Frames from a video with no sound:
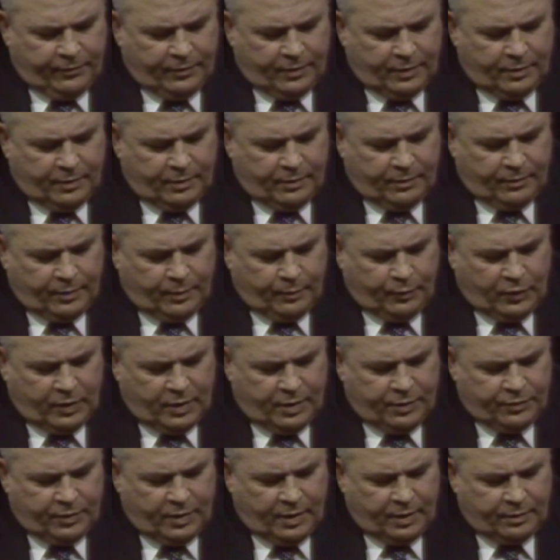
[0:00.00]
the
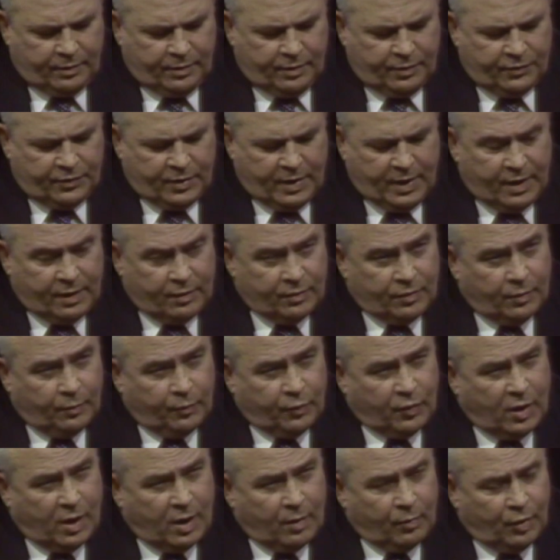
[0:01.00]
project has had the
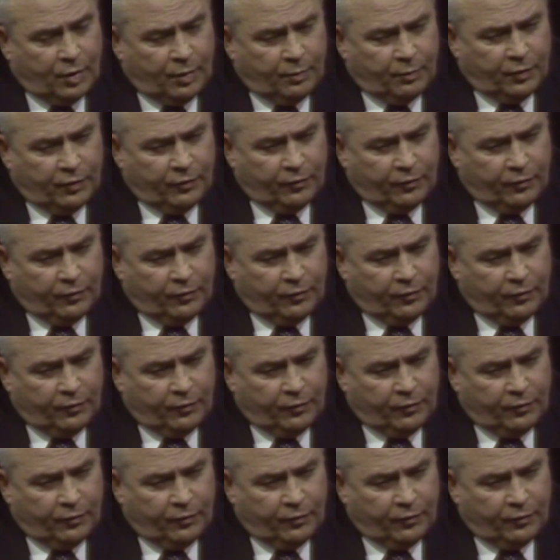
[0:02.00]
problem